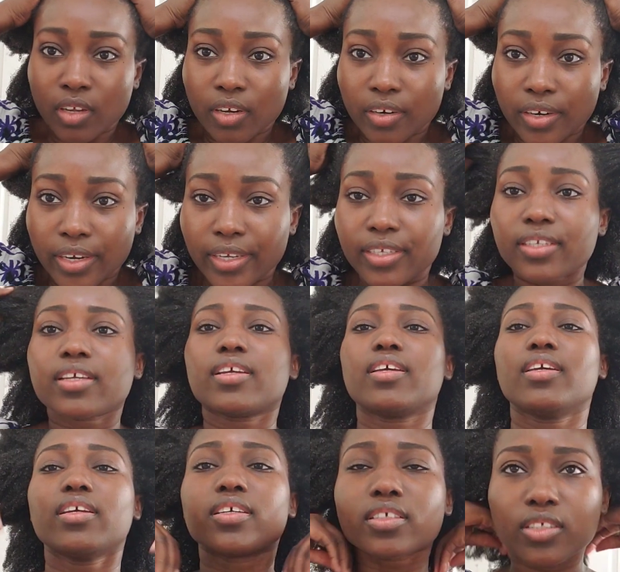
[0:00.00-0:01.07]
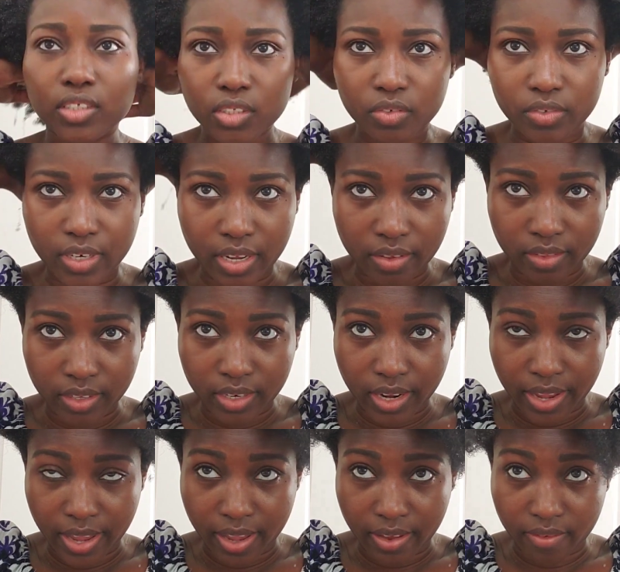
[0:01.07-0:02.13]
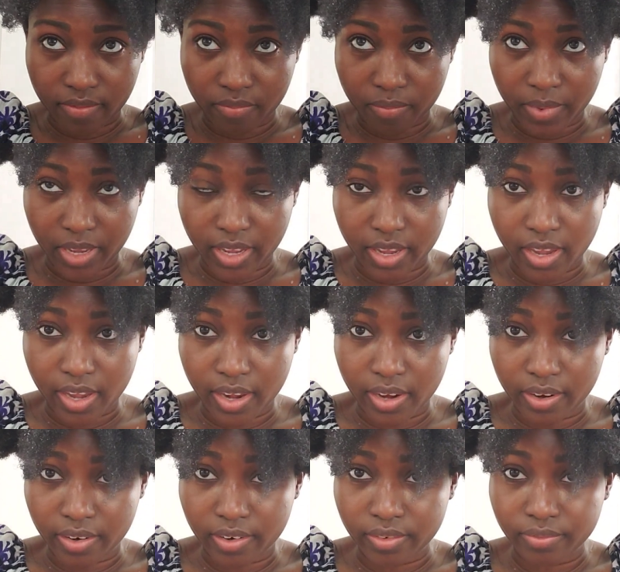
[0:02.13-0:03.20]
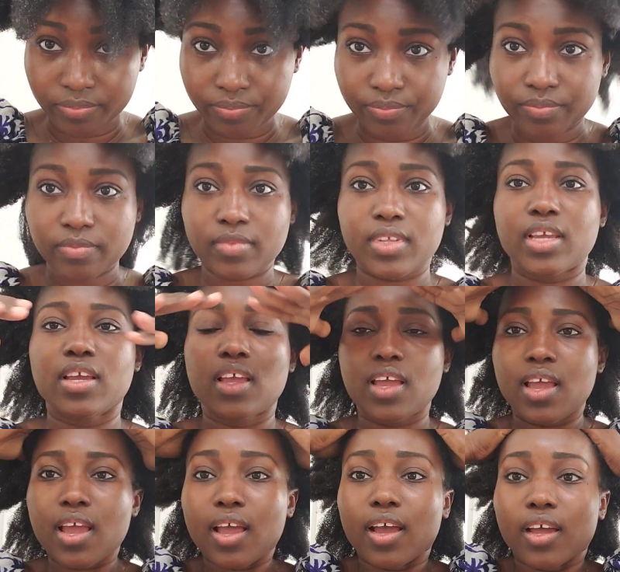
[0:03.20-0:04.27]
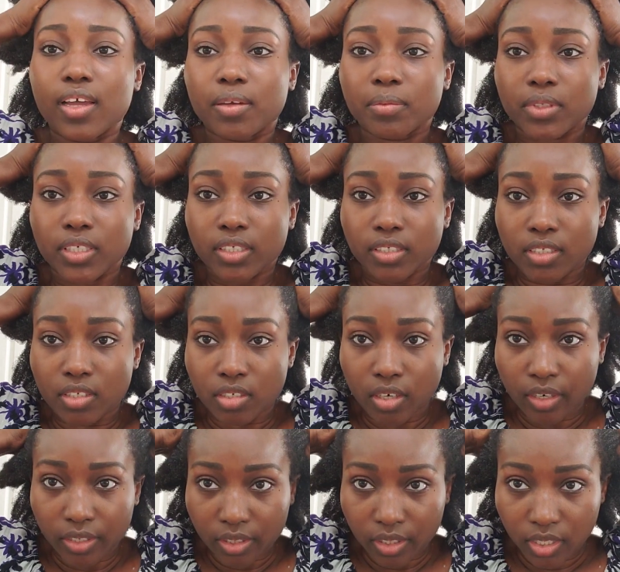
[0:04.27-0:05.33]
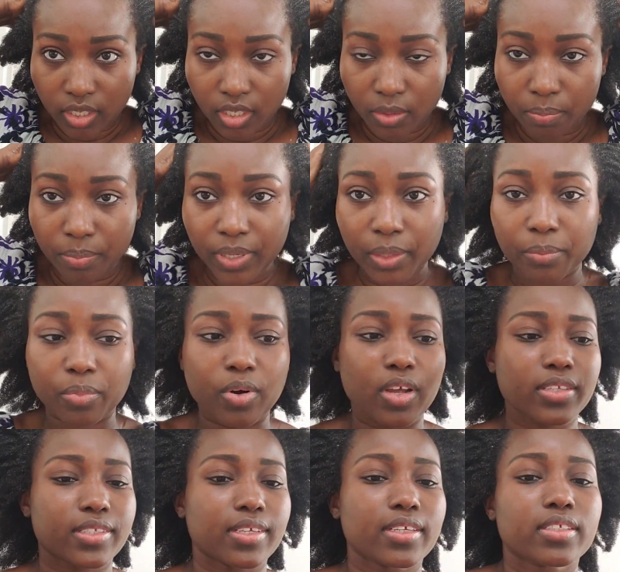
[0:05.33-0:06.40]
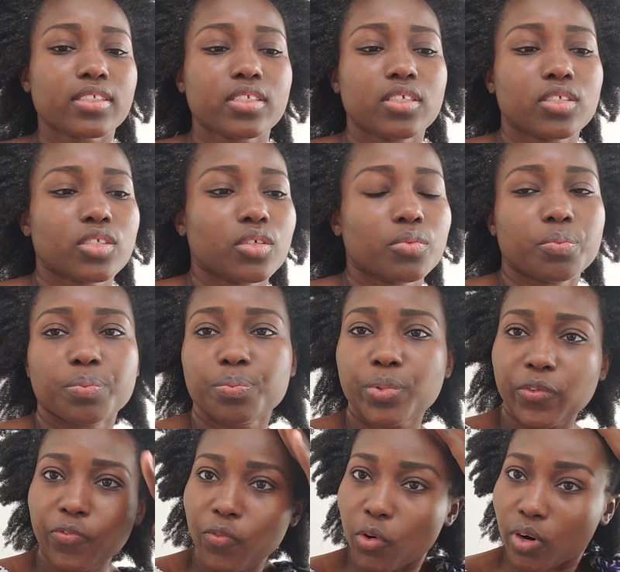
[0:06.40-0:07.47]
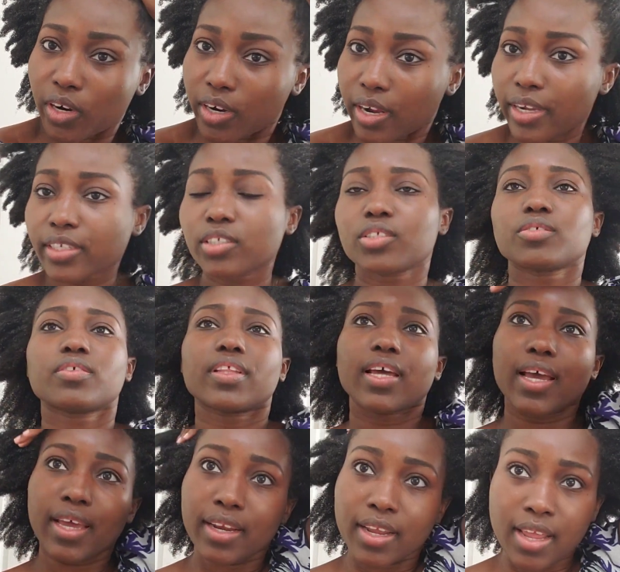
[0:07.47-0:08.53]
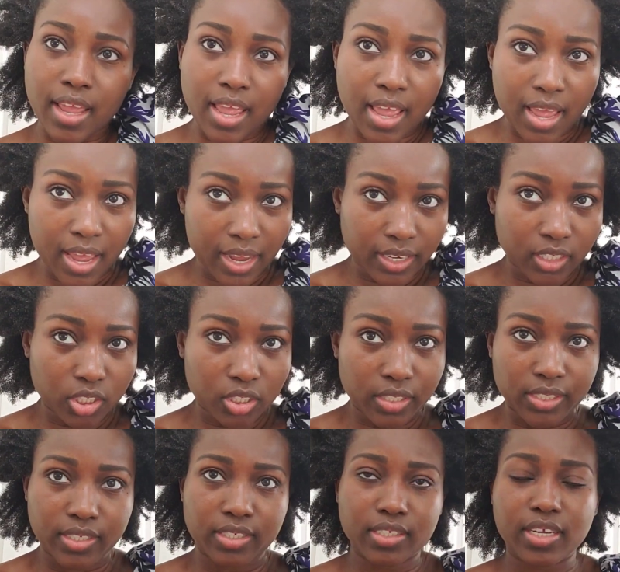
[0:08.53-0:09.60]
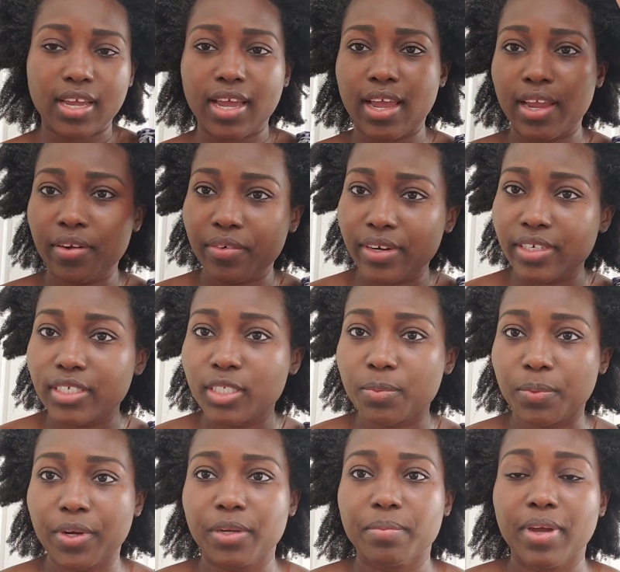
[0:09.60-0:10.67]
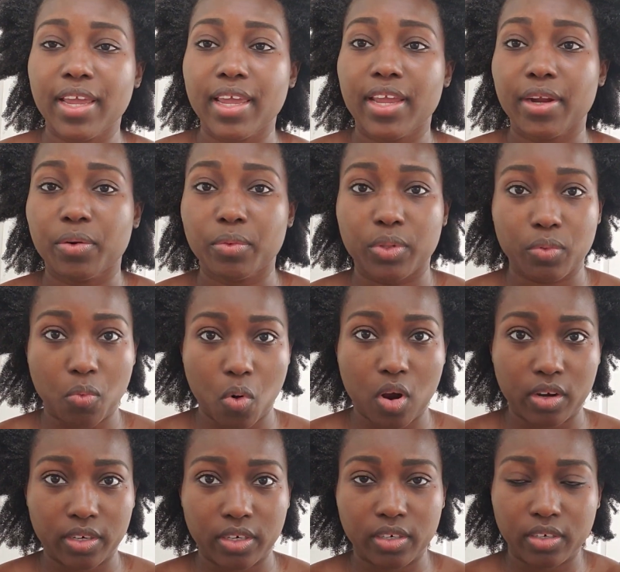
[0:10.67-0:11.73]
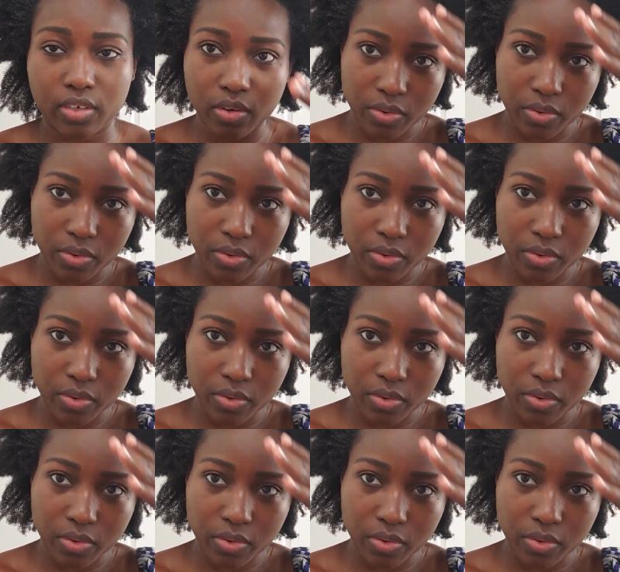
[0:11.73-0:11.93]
All right, so now that I have my hair, I'm gonna start the bun process. So before I do that, I already sprayed my hair with water,